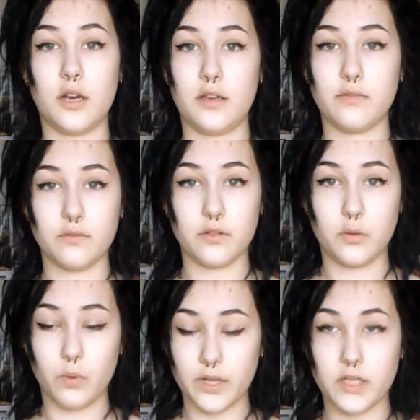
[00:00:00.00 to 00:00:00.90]
life
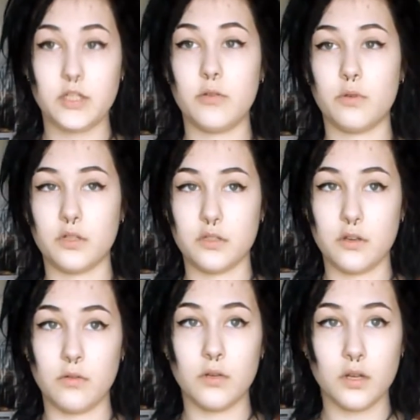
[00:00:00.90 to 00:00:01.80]
the way that you want
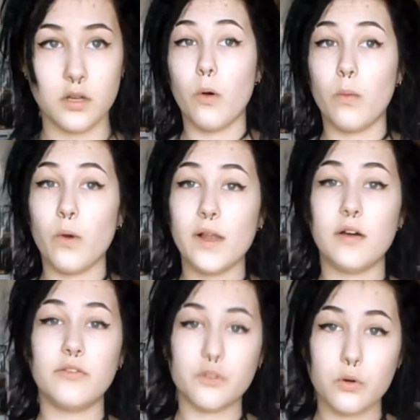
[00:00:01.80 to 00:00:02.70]
to
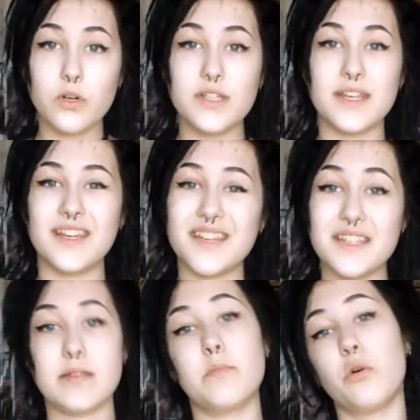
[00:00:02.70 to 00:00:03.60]
well of course it
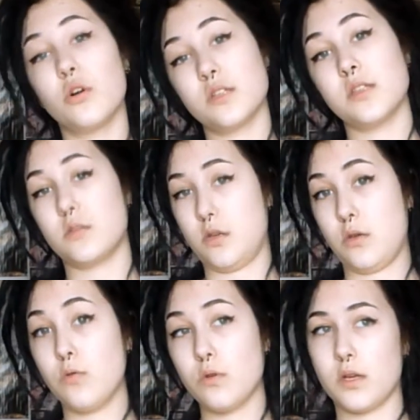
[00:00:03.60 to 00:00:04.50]
is important
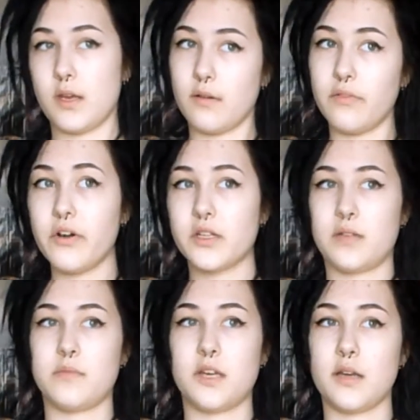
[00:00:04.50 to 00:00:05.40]
to give a fuck
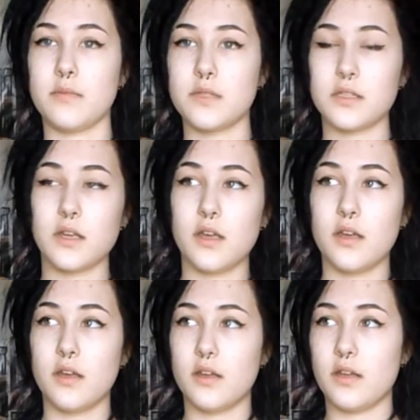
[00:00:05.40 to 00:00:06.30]
sometimes
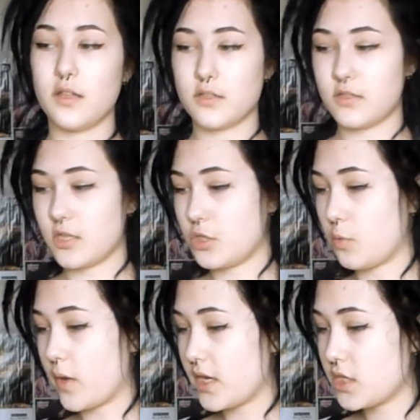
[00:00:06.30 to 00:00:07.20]
in
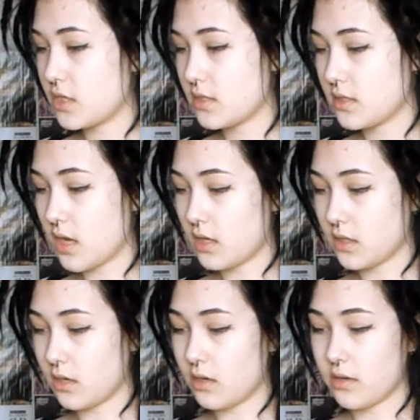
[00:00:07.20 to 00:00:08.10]
situations
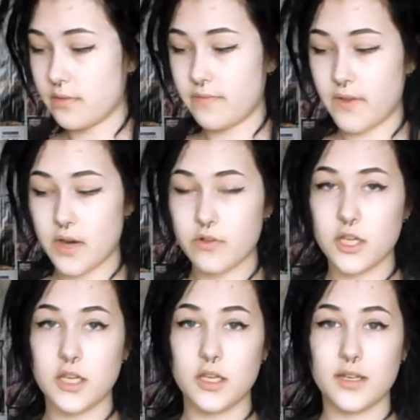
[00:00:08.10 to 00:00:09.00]
that are
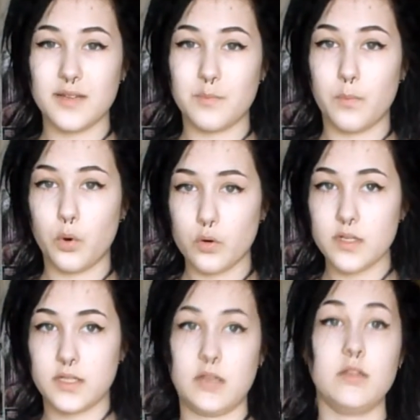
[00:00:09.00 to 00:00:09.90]
very
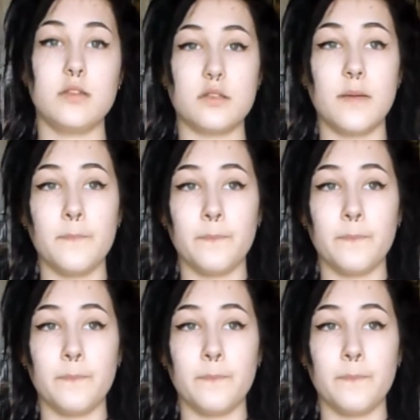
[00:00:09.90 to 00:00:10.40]
important